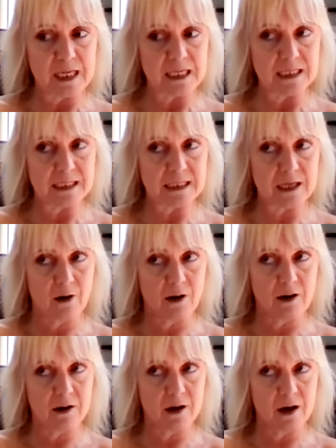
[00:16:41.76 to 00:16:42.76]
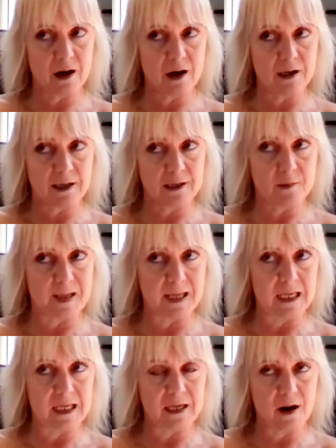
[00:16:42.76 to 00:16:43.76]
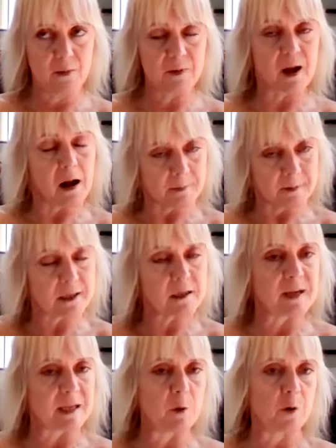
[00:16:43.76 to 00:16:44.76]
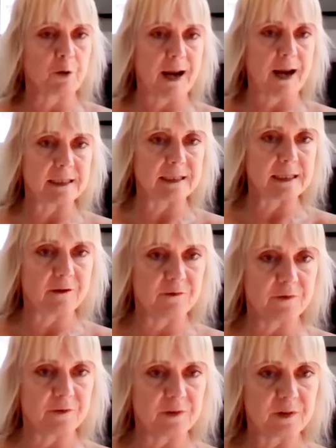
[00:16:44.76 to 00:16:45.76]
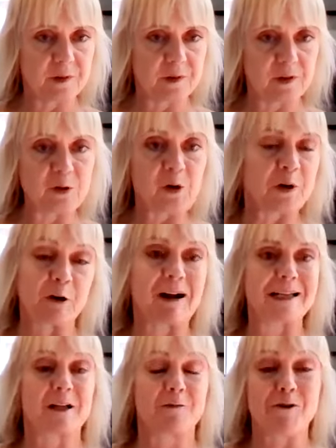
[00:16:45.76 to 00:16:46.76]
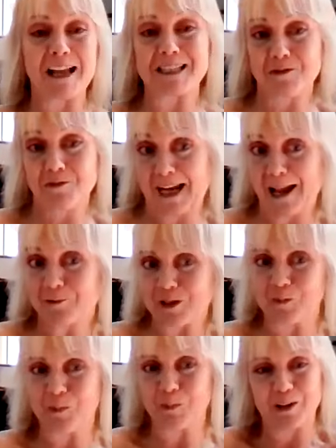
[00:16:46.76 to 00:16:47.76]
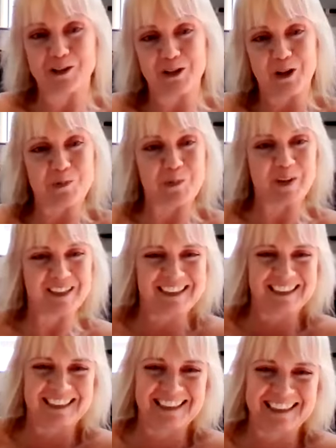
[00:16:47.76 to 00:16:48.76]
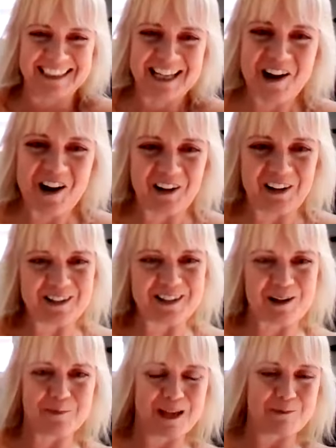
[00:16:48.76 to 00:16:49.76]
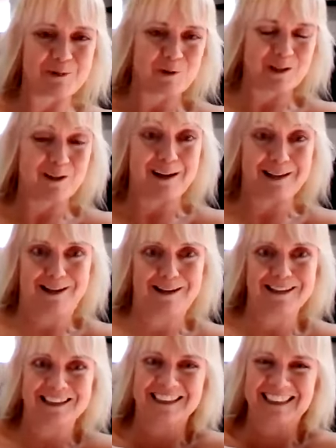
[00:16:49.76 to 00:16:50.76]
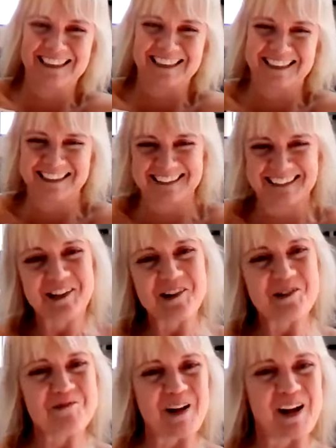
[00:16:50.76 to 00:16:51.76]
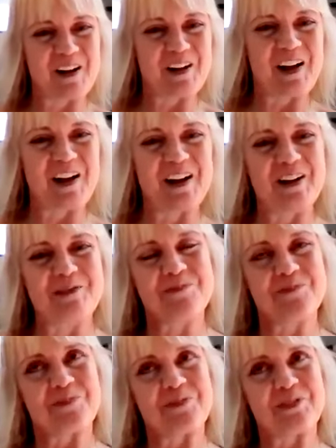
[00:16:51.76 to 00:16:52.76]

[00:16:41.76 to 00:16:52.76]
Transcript: it's going to be, I'm going to be more creative. Not on a creative accountant, mind you, but I know some people would like that. But I